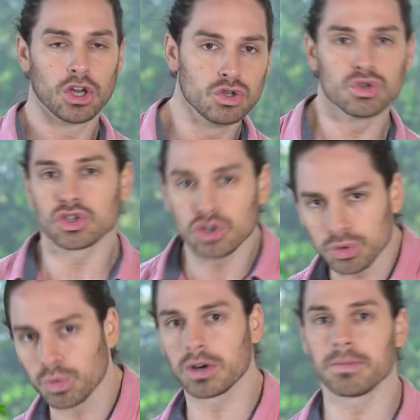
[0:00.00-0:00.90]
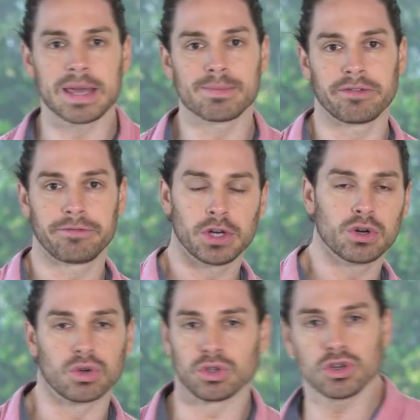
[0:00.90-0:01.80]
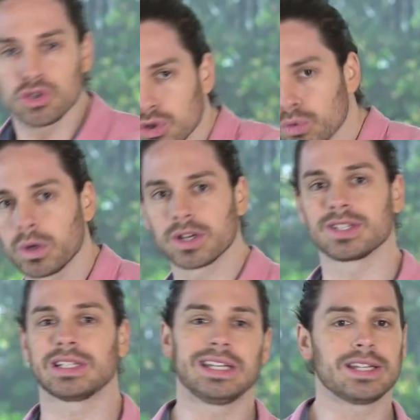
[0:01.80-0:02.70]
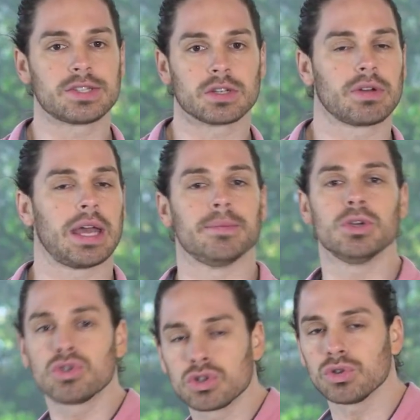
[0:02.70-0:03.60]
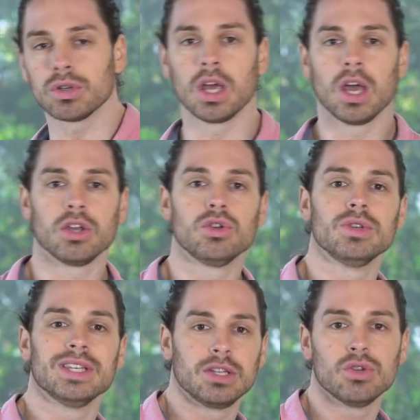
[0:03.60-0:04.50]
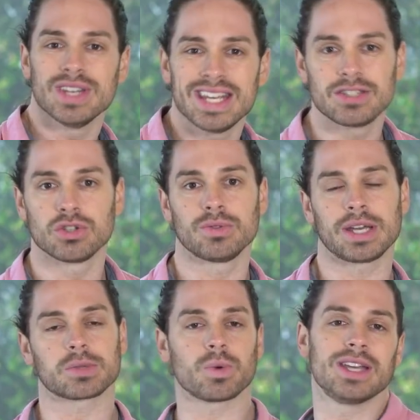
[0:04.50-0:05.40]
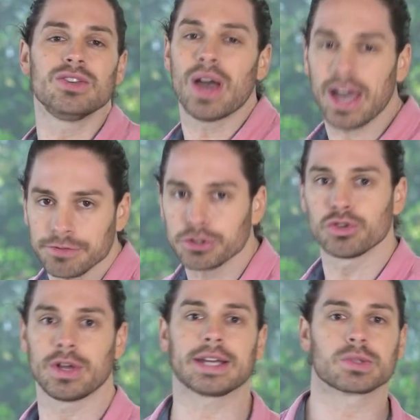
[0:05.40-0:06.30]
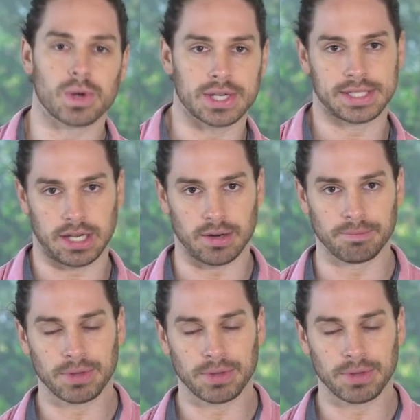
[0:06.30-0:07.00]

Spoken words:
You should want to make me feel good. You should want to delete Instagram. You need to do X, Y. You have to do X, Y, Z.